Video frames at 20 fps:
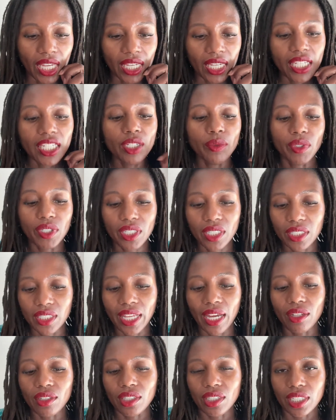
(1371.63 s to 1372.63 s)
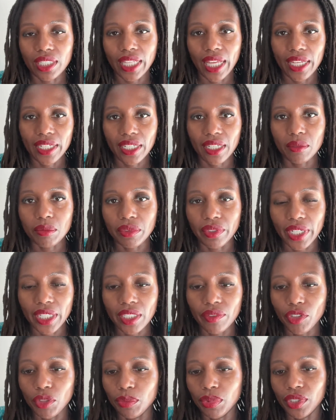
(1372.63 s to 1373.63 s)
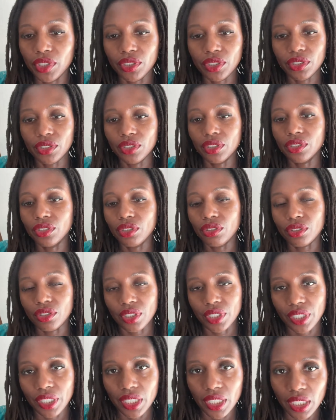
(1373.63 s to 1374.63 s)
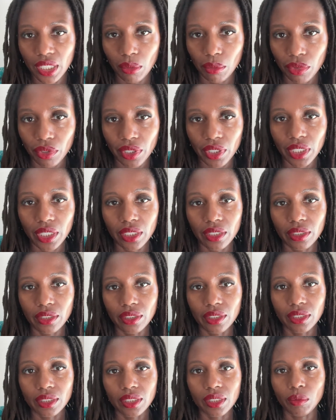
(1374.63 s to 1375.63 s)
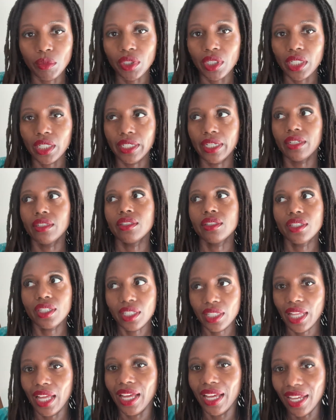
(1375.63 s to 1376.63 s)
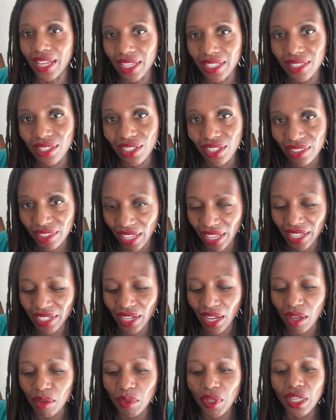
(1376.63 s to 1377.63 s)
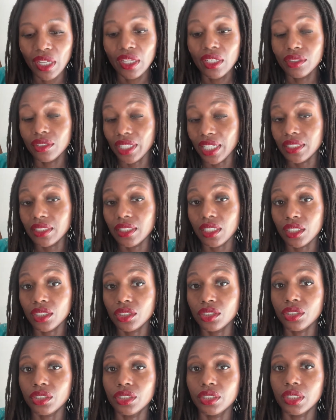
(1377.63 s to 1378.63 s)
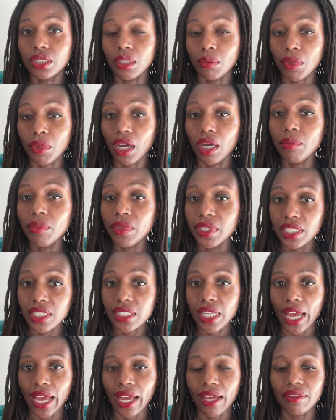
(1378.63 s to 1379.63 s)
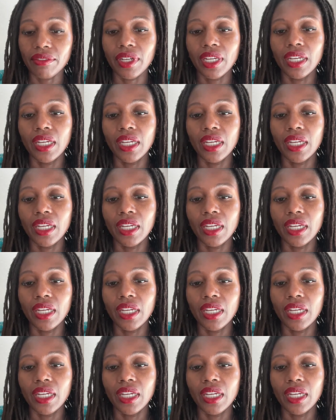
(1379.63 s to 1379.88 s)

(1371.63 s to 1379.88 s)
Anyone can now look that up, right? If you put your social security number in there, someone can now look that up. So that's a concern some companies have.